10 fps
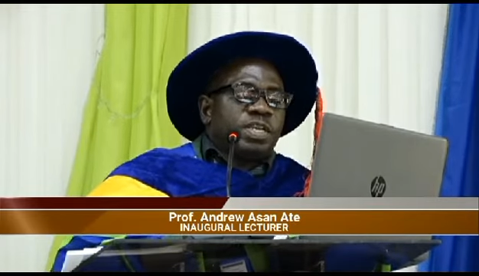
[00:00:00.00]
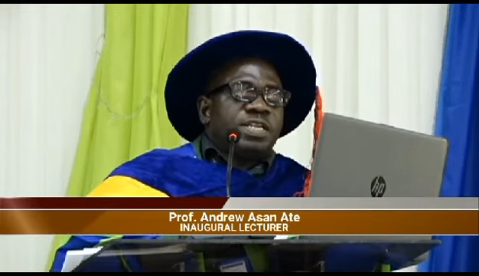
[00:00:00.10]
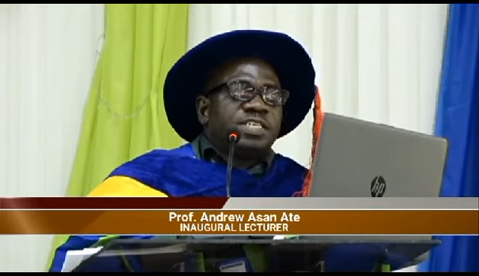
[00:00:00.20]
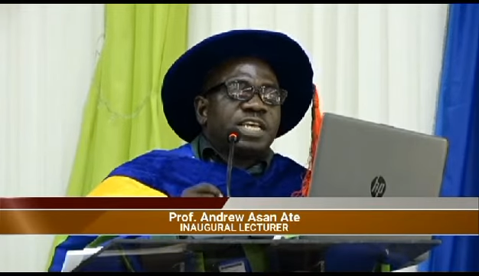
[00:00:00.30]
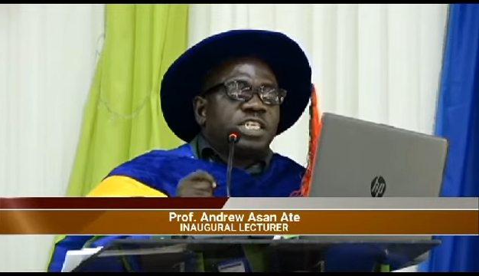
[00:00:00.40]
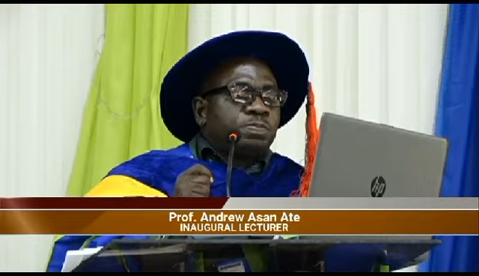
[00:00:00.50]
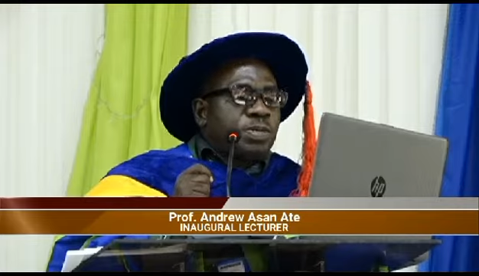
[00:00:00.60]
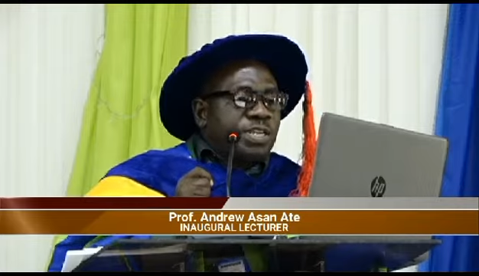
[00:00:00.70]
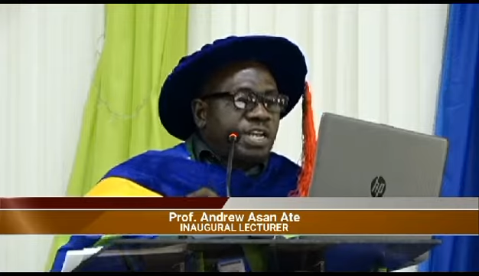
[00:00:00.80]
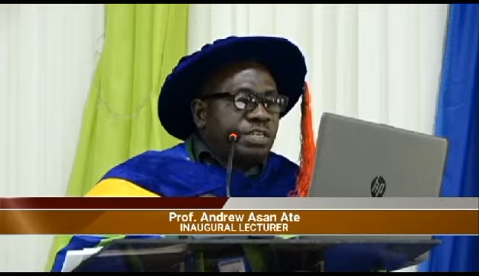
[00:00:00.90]
It is
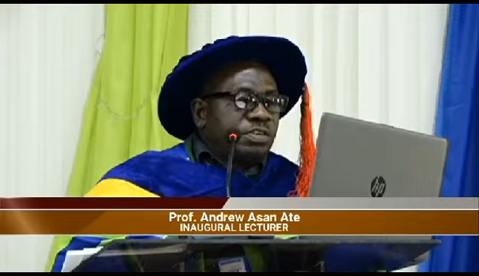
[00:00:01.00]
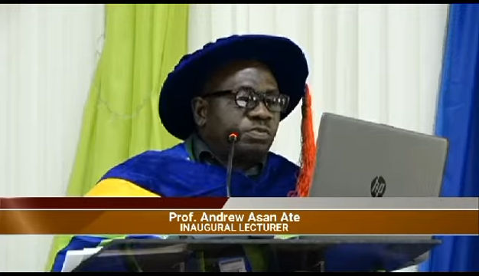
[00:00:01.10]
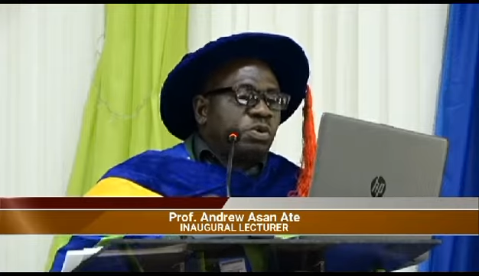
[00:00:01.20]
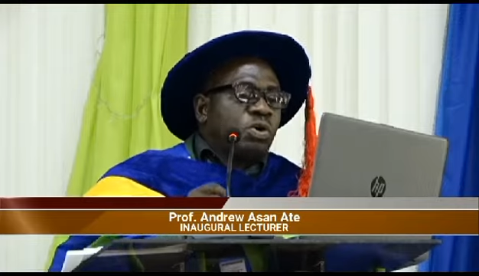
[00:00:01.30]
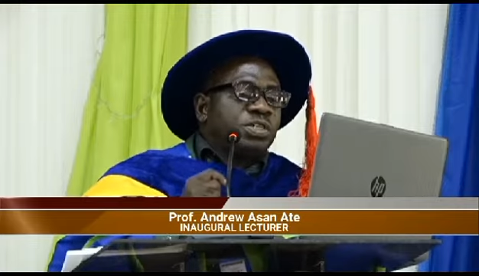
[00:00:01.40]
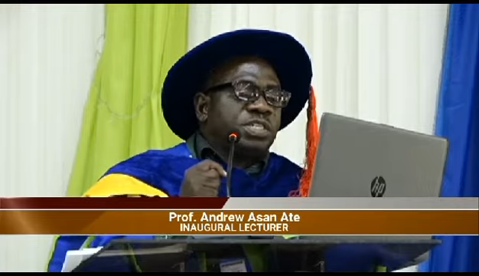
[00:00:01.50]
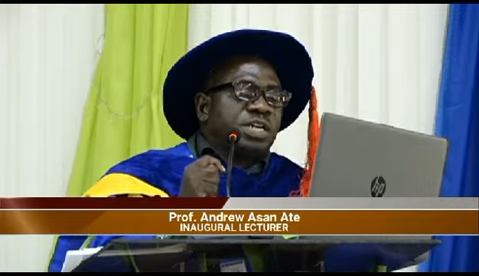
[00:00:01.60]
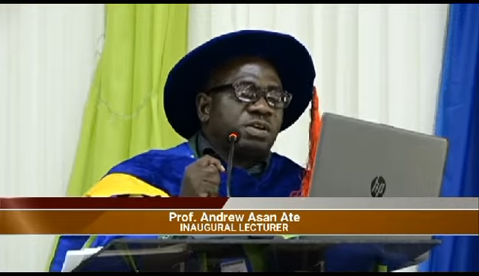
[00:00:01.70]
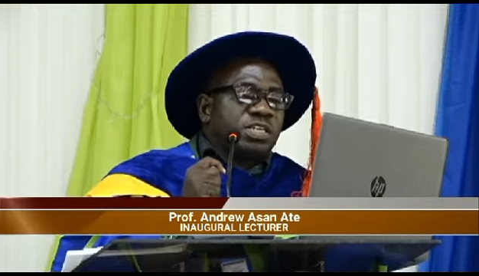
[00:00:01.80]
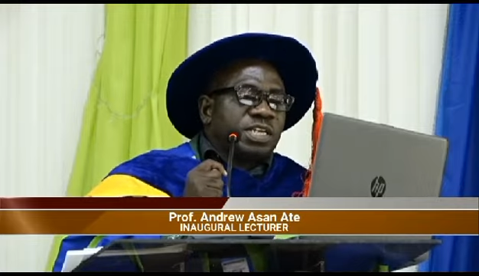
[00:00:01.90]
expedient for all
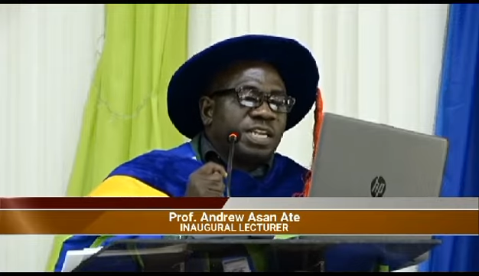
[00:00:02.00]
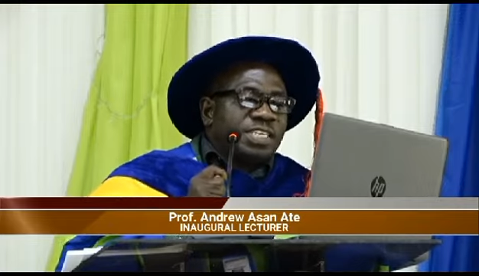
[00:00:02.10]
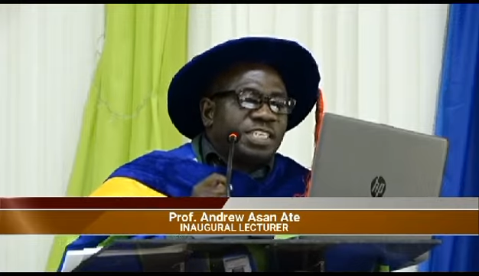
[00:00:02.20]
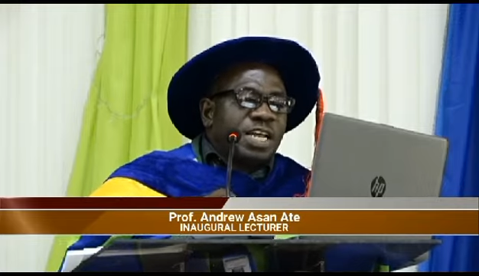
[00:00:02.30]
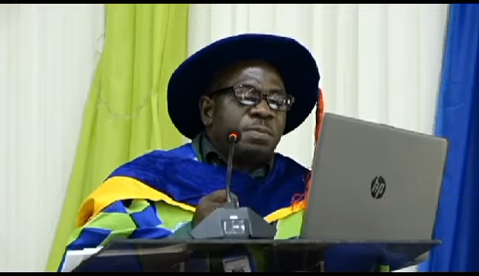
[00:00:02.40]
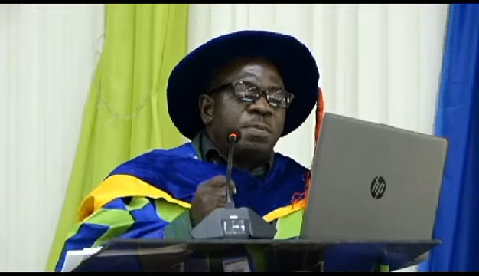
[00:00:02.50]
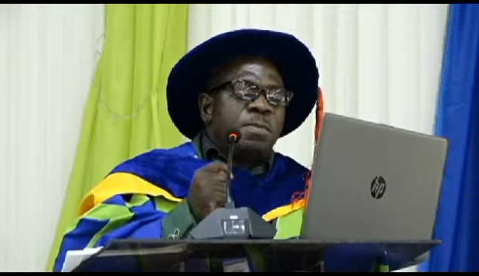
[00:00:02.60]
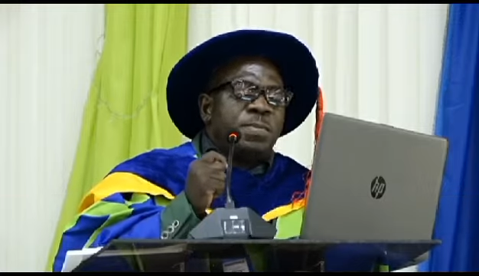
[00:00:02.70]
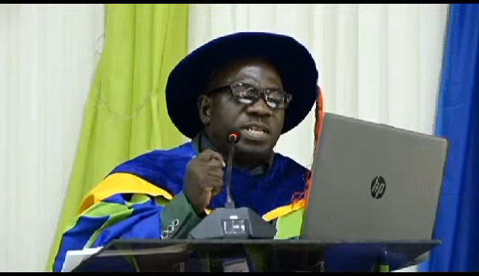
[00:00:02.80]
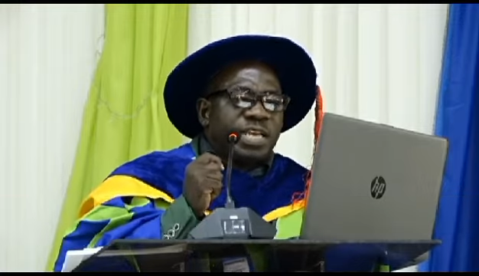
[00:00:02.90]
stakeholders in the
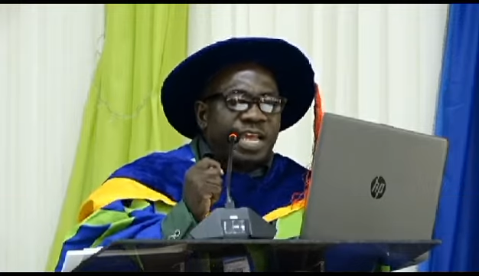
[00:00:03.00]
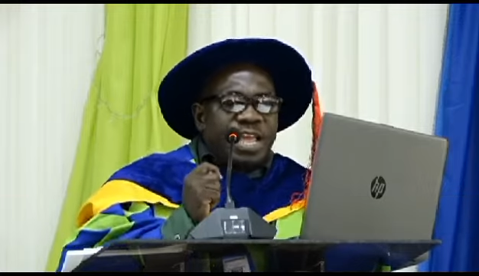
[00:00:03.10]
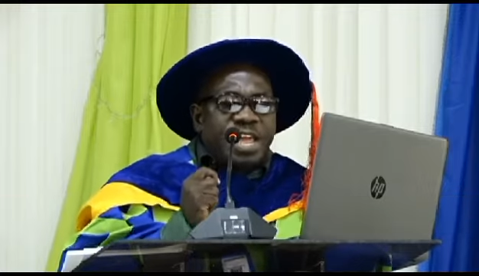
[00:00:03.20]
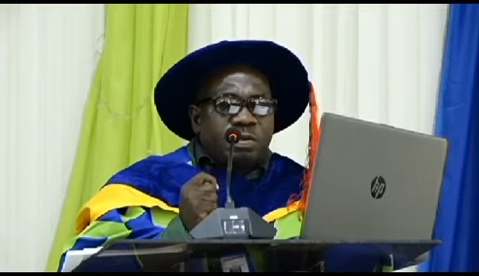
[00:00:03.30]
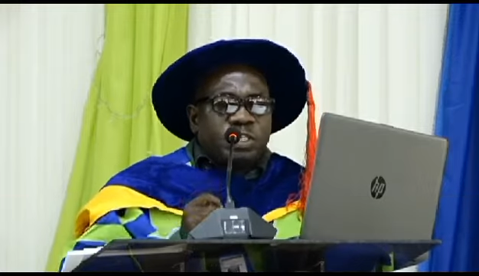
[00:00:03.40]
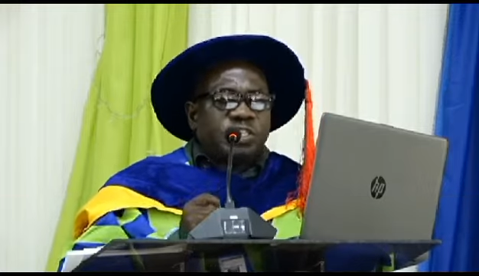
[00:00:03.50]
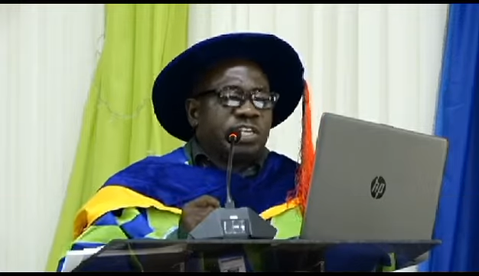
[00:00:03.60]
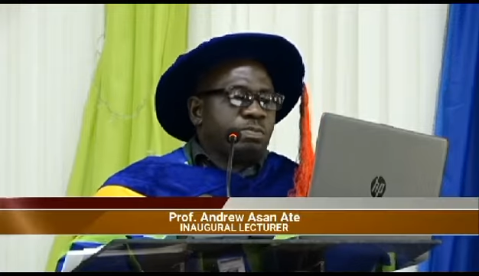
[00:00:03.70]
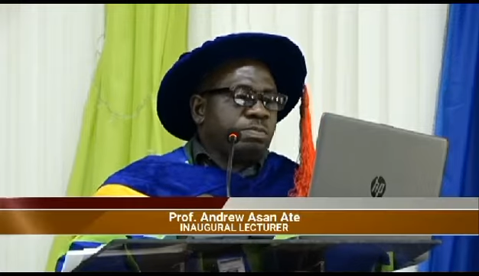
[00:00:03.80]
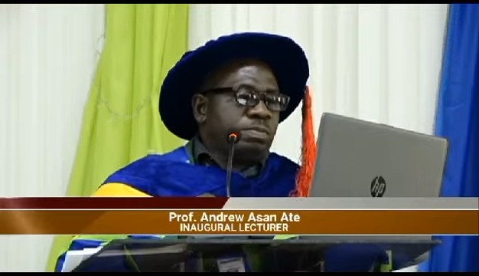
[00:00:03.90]
Nigerian media
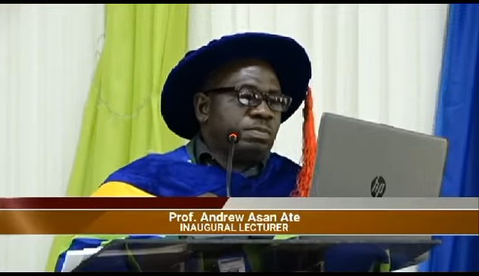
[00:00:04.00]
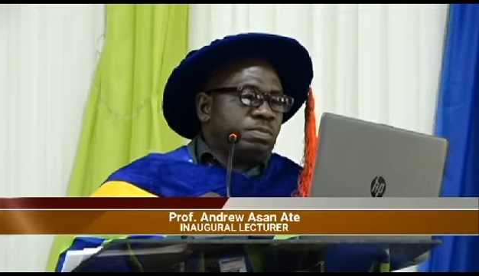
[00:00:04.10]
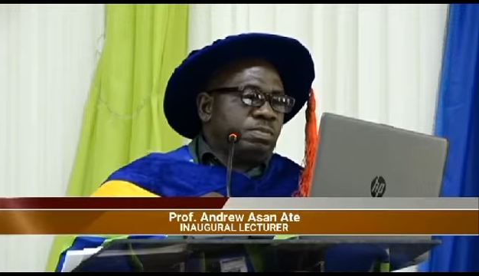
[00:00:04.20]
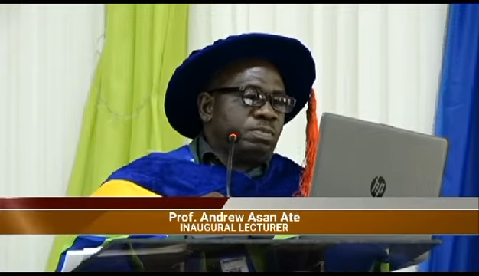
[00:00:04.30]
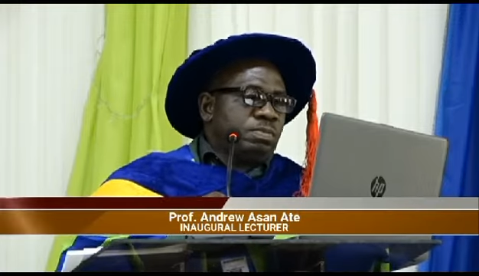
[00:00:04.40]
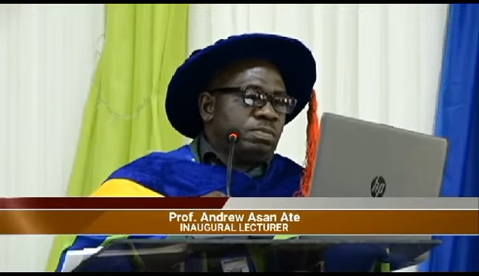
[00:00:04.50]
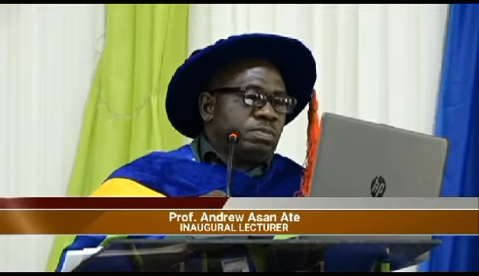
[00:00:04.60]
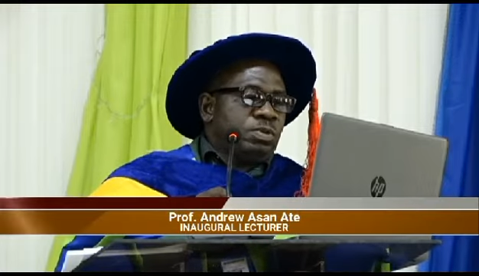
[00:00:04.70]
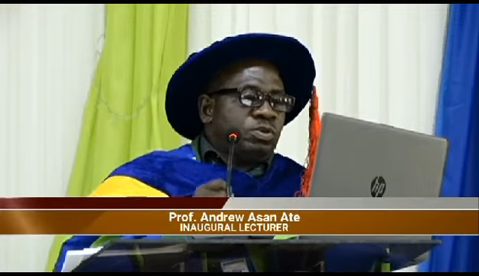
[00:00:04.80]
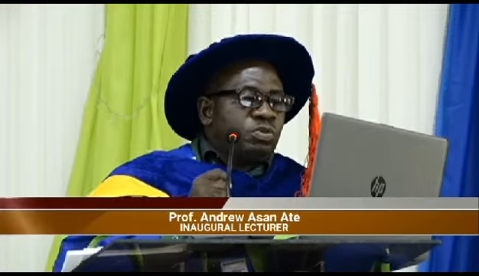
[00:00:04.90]
ecosystem
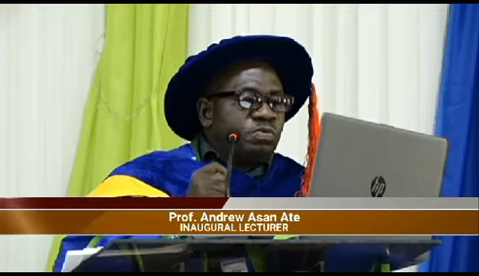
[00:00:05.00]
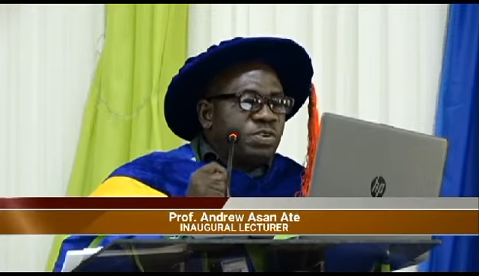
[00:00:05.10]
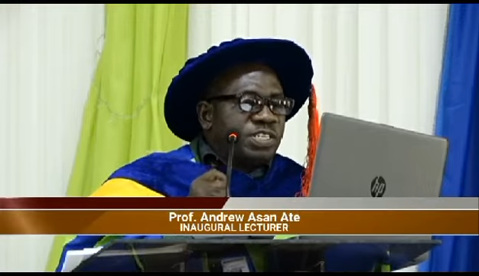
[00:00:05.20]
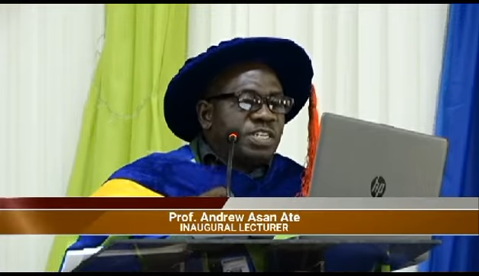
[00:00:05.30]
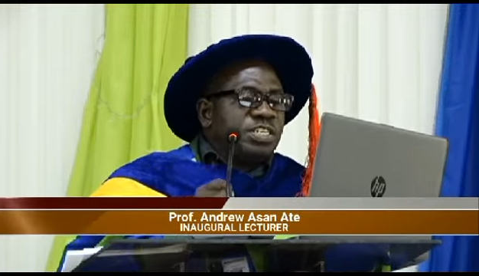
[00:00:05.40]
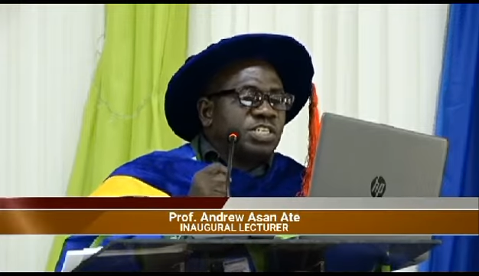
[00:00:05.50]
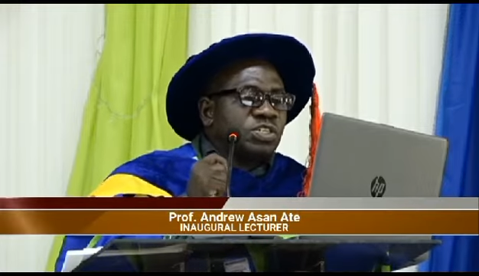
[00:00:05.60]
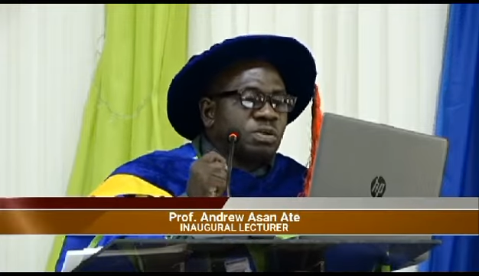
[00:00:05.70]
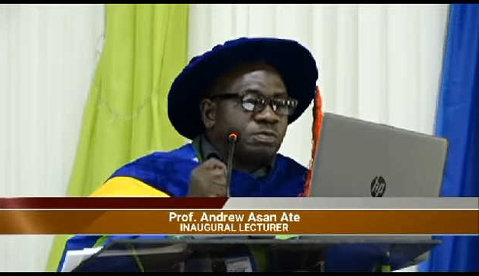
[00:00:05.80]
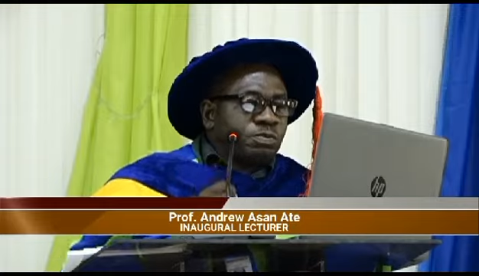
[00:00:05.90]
to invest in
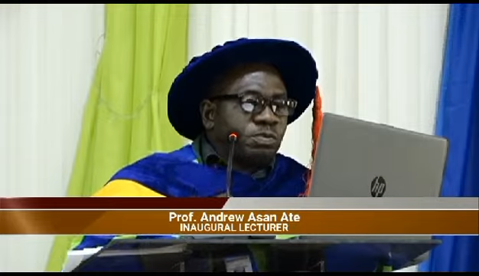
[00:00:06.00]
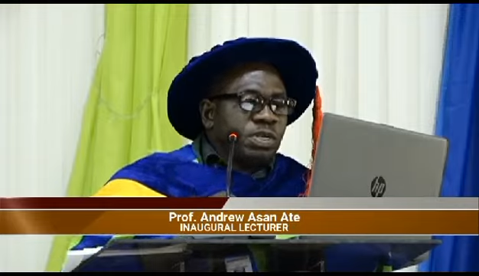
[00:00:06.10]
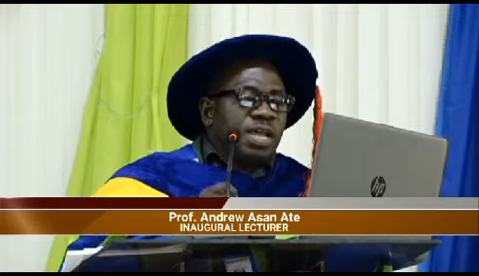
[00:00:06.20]
such